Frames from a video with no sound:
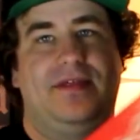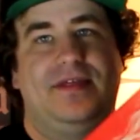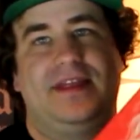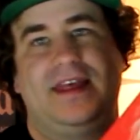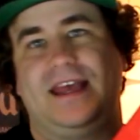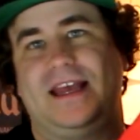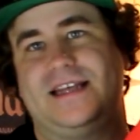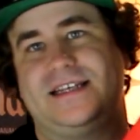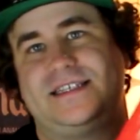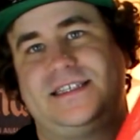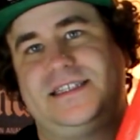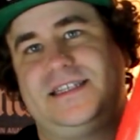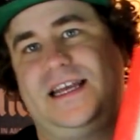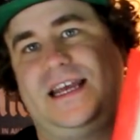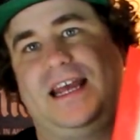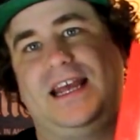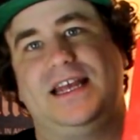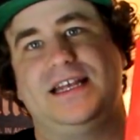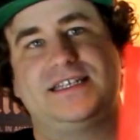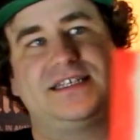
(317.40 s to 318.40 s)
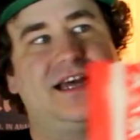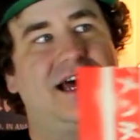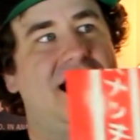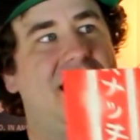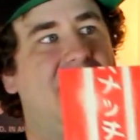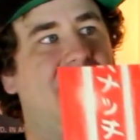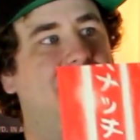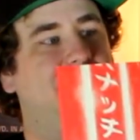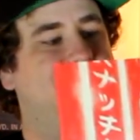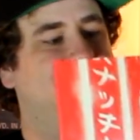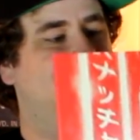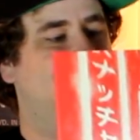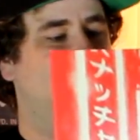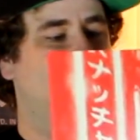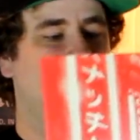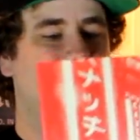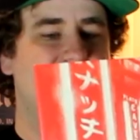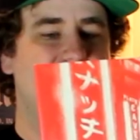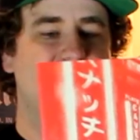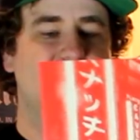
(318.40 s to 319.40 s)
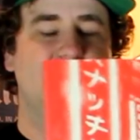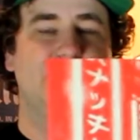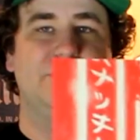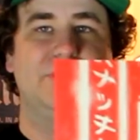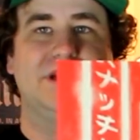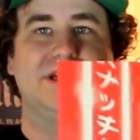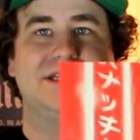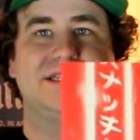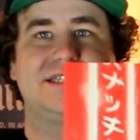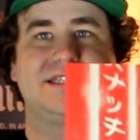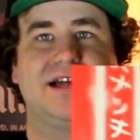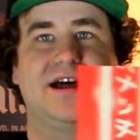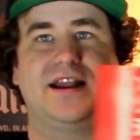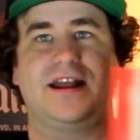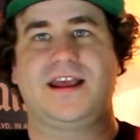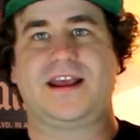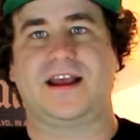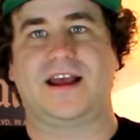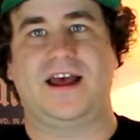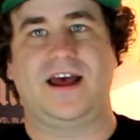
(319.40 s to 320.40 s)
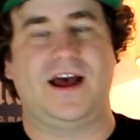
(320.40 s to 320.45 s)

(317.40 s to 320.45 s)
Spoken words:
This is absolutely stunning.